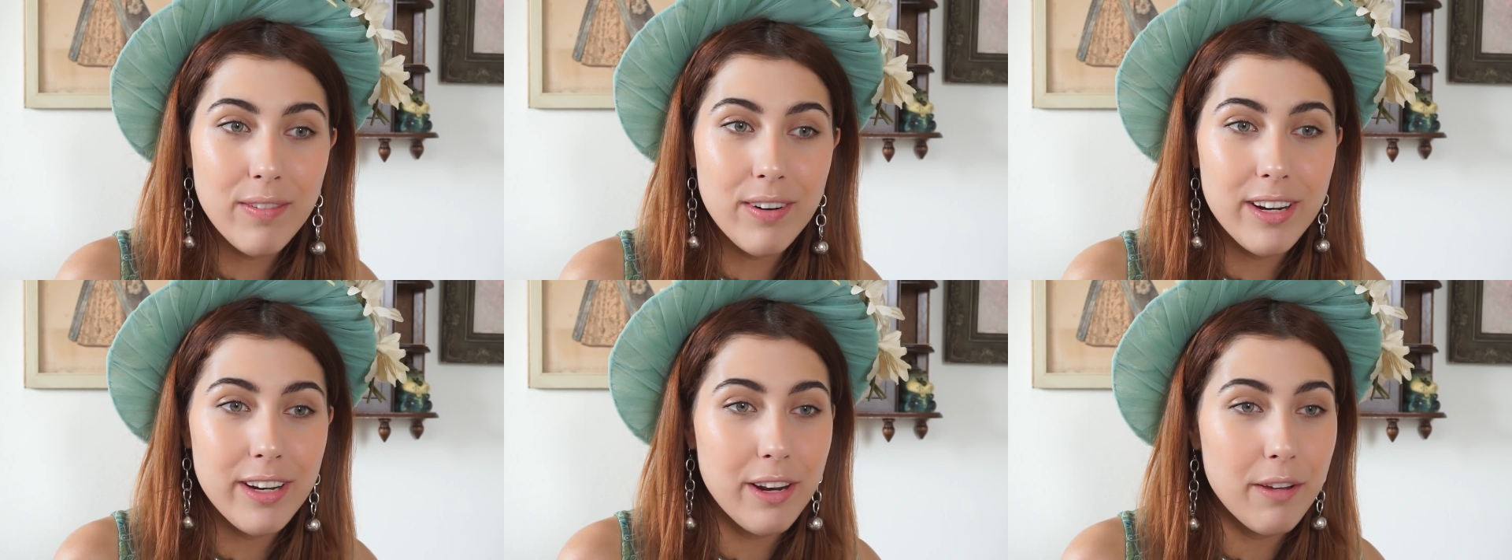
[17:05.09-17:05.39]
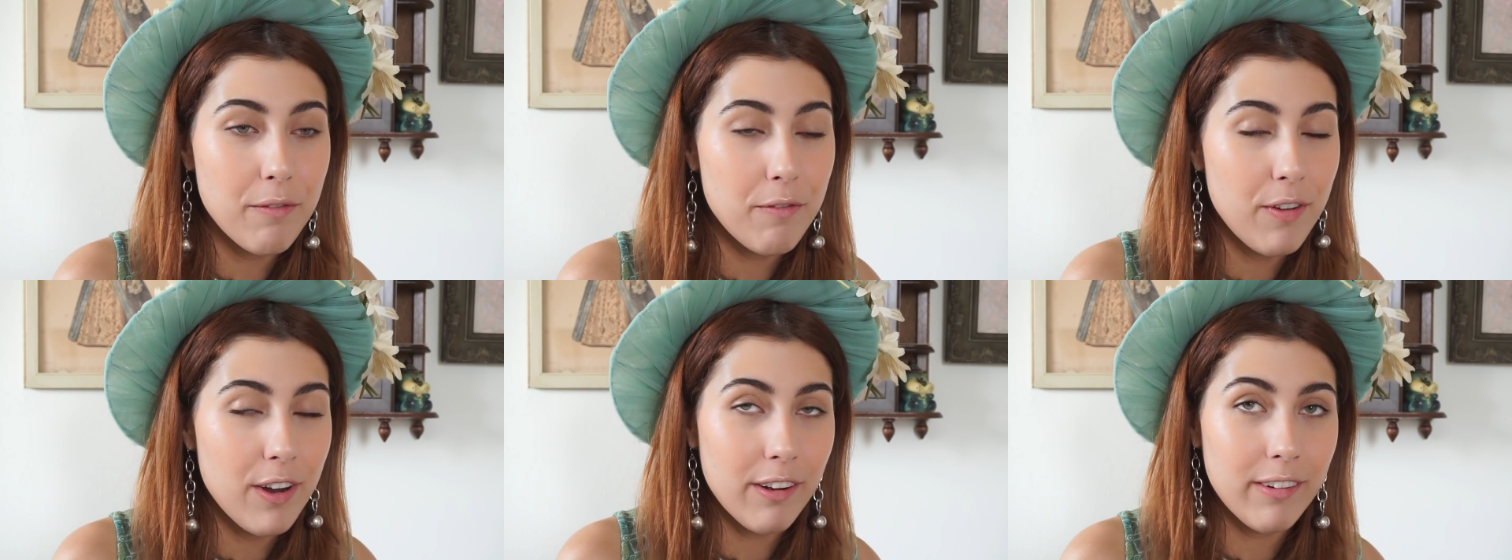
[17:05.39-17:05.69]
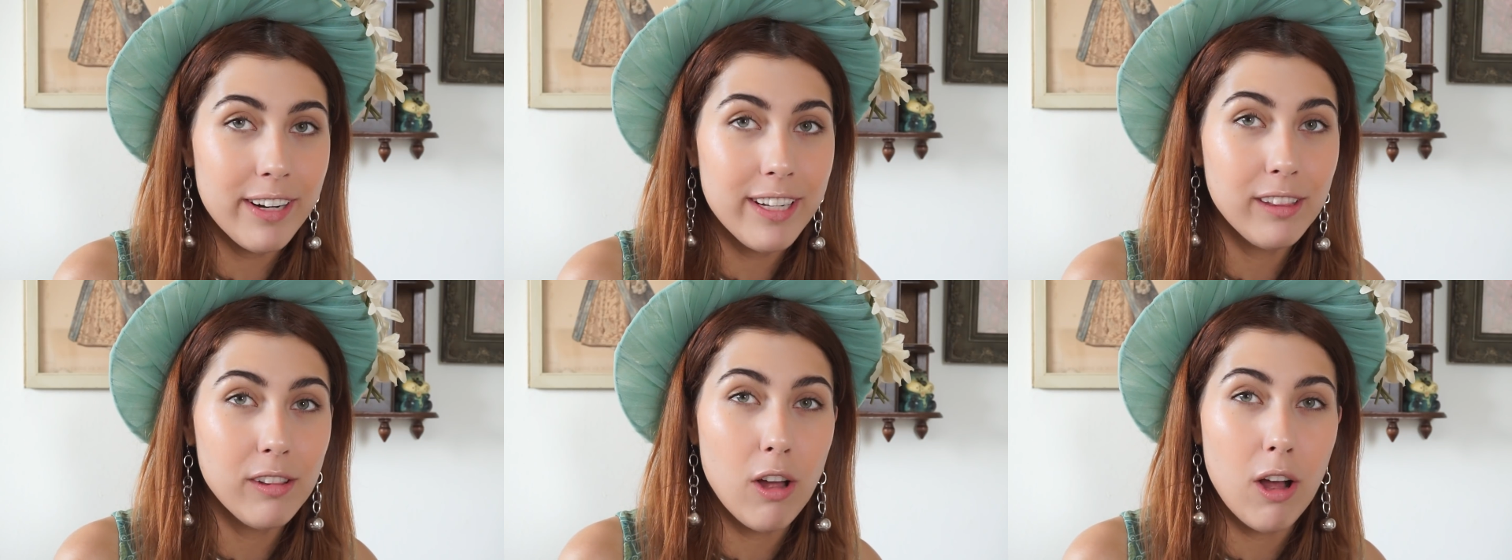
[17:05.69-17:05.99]
even in a
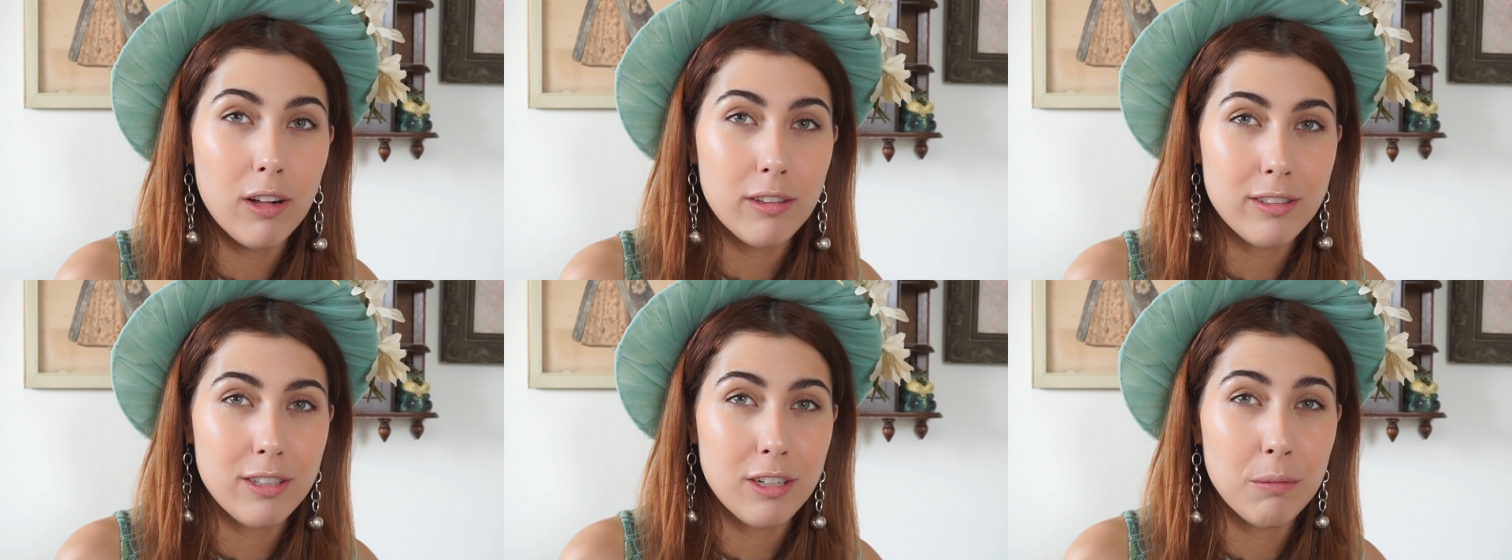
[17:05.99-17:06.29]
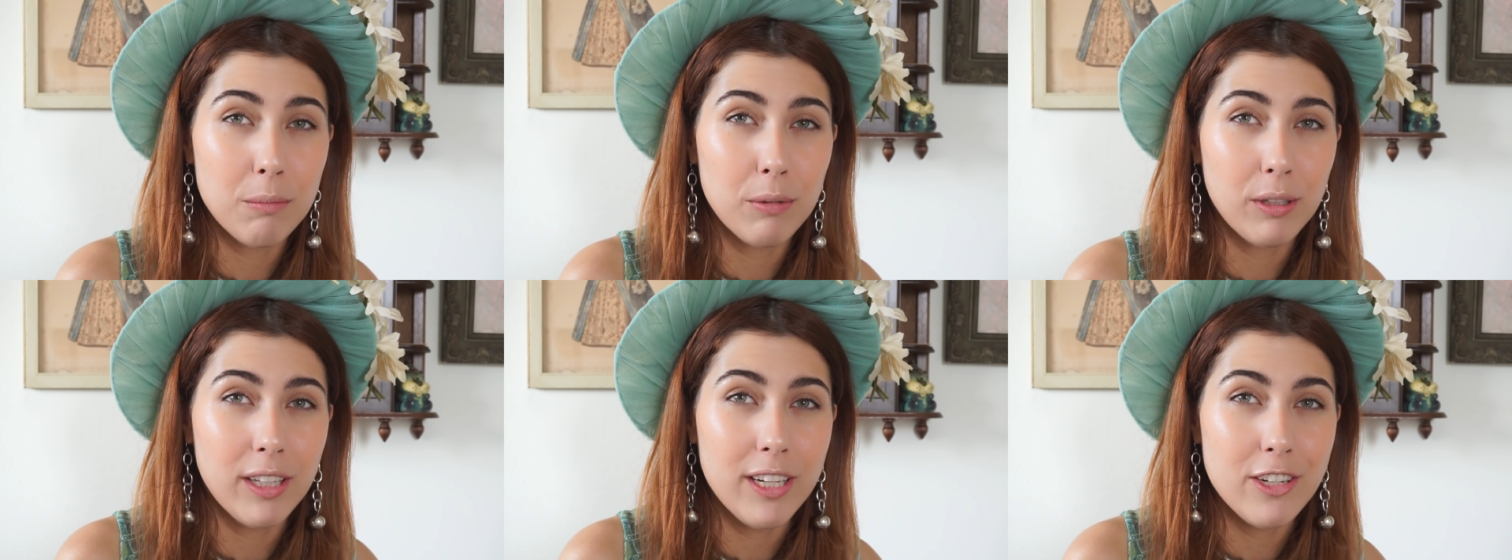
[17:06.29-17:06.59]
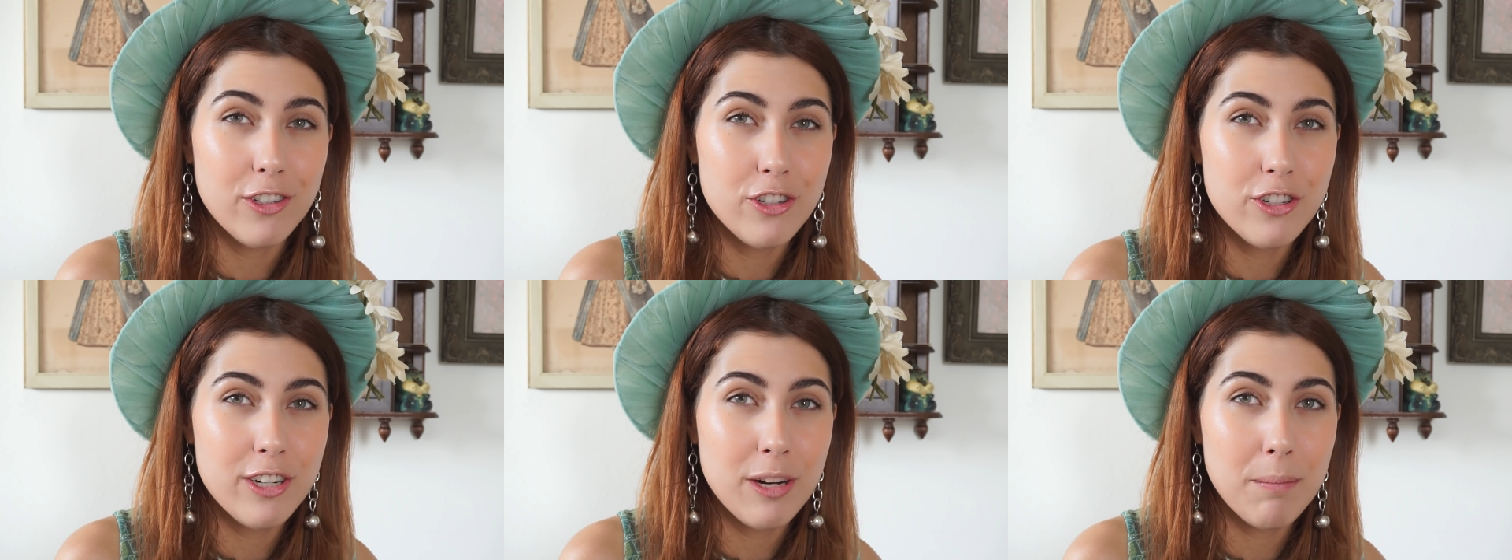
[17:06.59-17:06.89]
very long-term
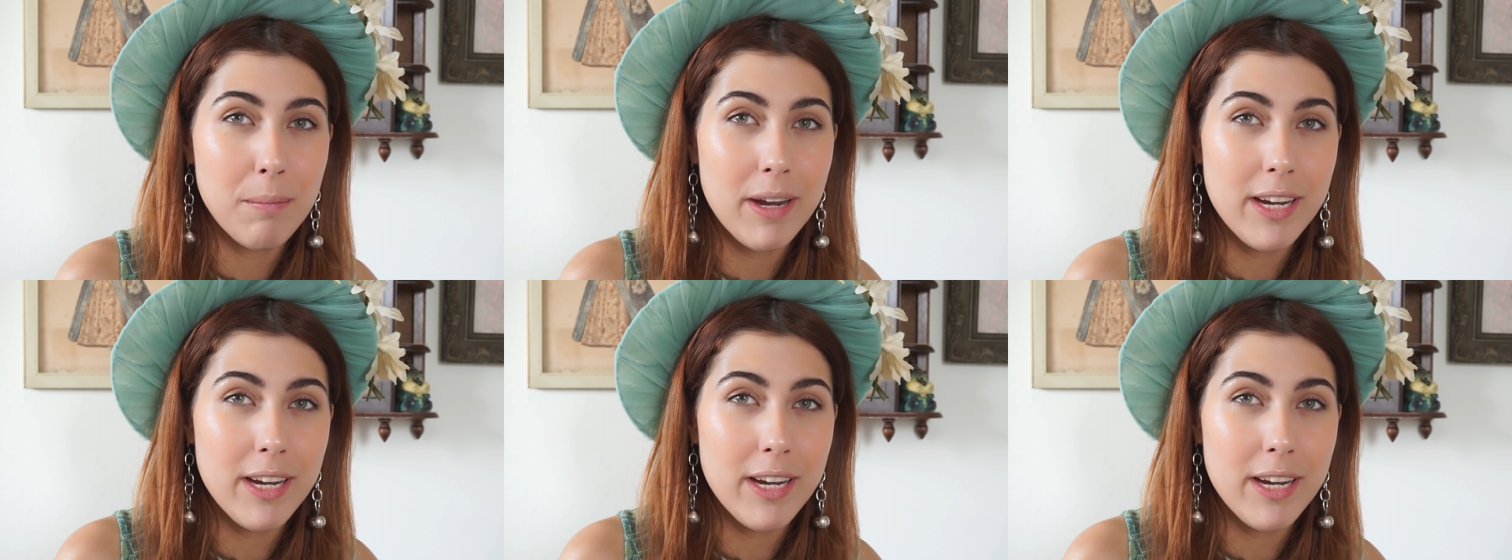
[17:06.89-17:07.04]
relationship.